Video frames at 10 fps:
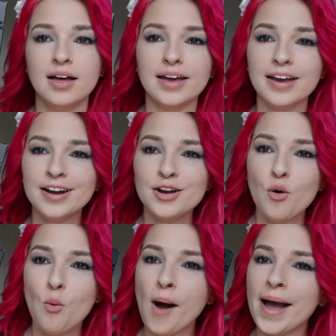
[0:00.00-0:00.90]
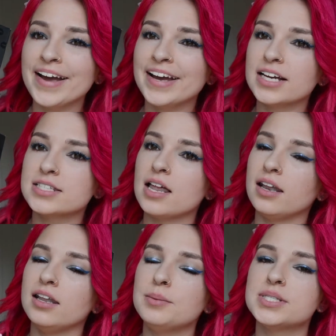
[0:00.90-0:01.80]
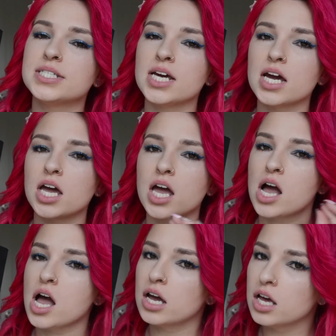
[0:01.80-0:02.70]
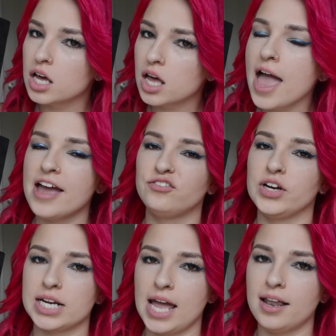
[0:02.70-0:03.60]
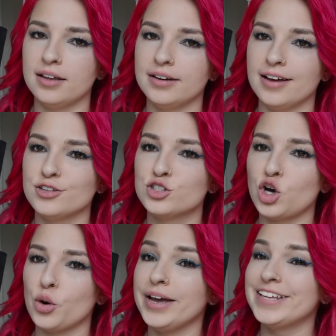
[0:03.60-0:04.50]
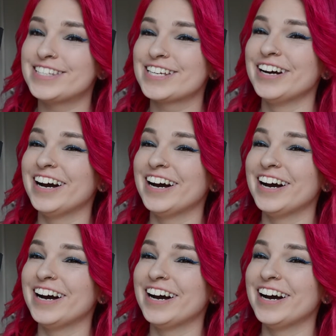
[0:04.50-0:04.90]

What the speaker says: NYX lipstick advent calendar. So it's